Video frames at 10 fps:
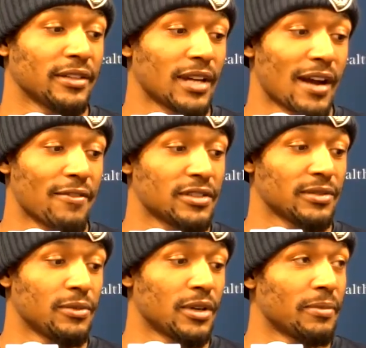Obviously, we
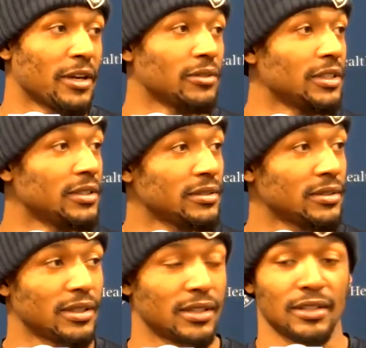want him healthy.
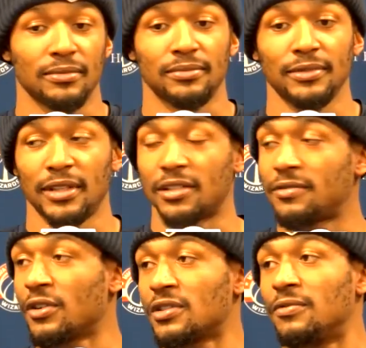That's
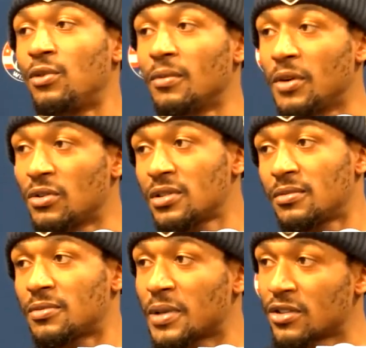first and foremost,
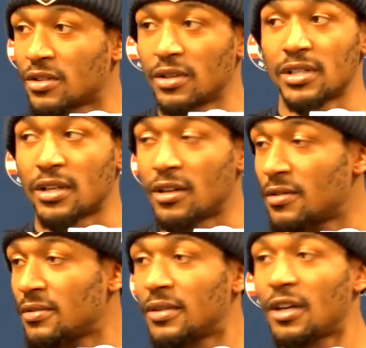making sure he's
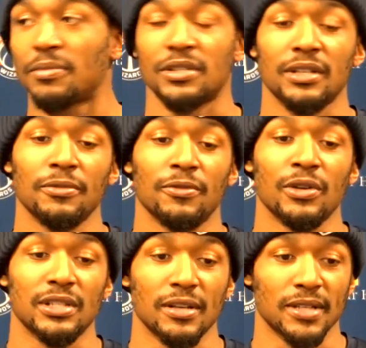100% before he
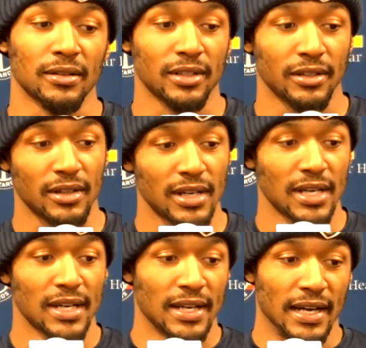steps out there.
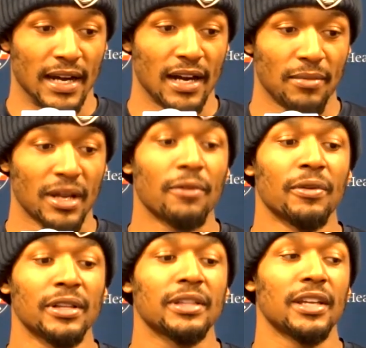But I really
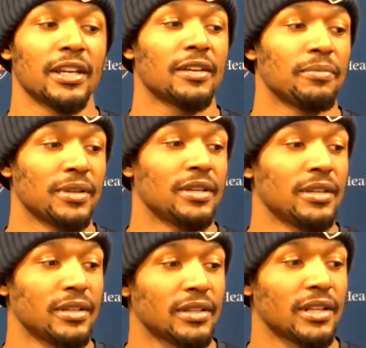think he can
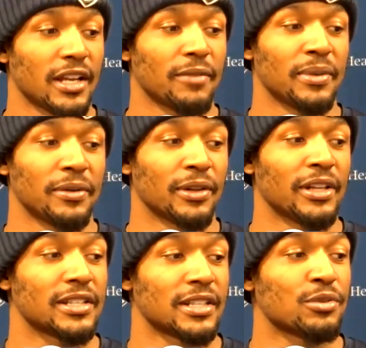be really
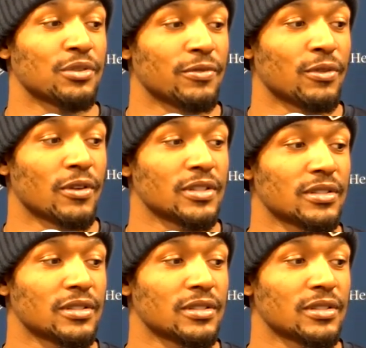exceptional for us.